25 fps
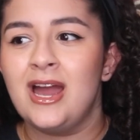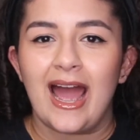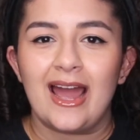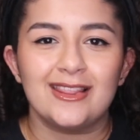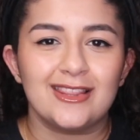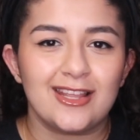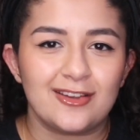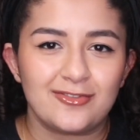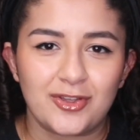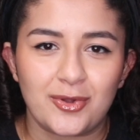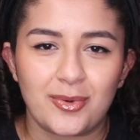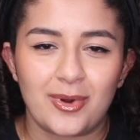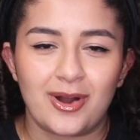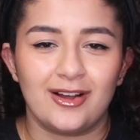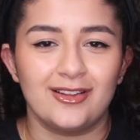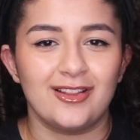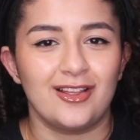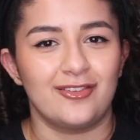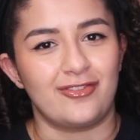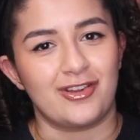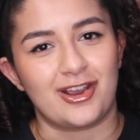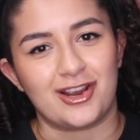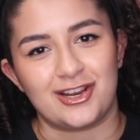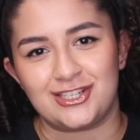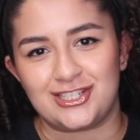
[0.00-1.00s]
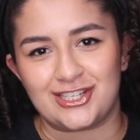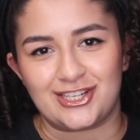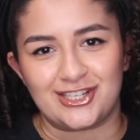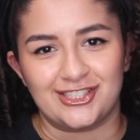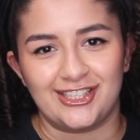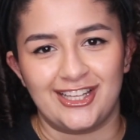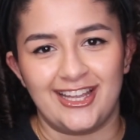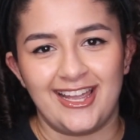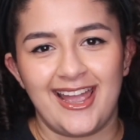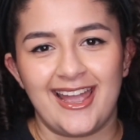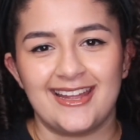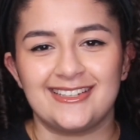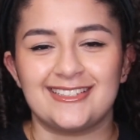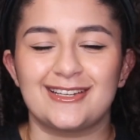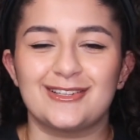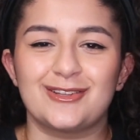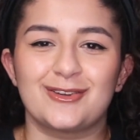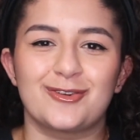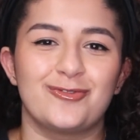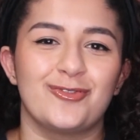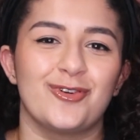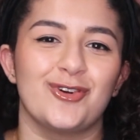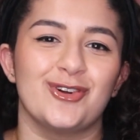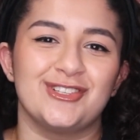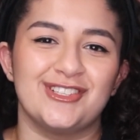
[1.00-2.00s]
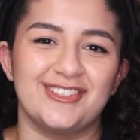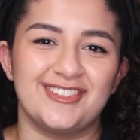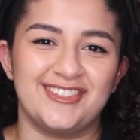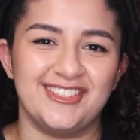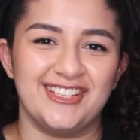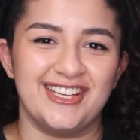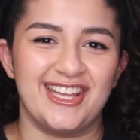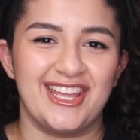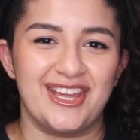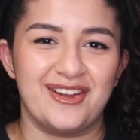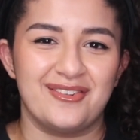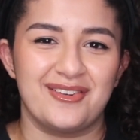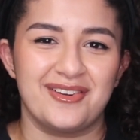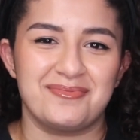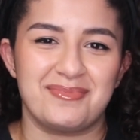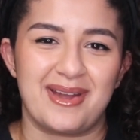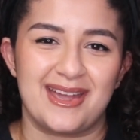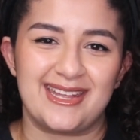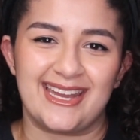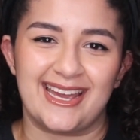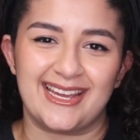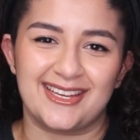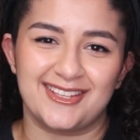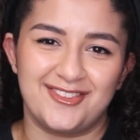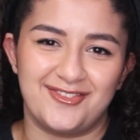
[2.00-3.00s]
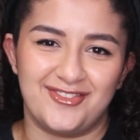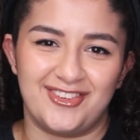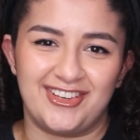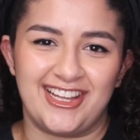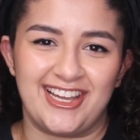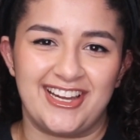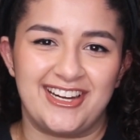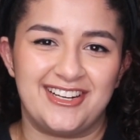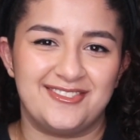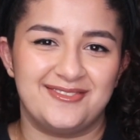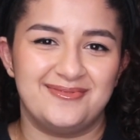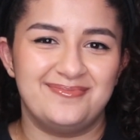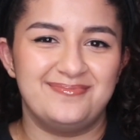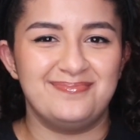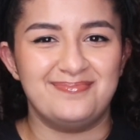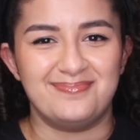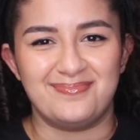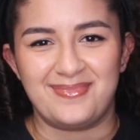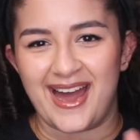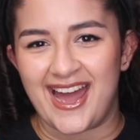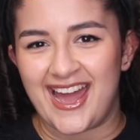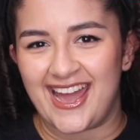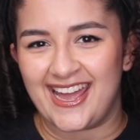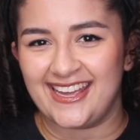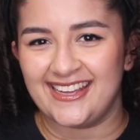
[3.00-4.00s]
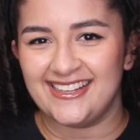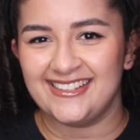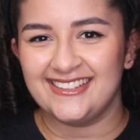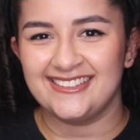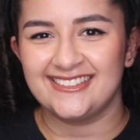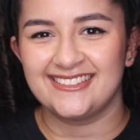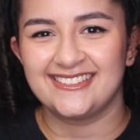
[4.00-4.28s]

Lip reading: I love you all very dearly, and I look forward to seeing you in my next video. Bye!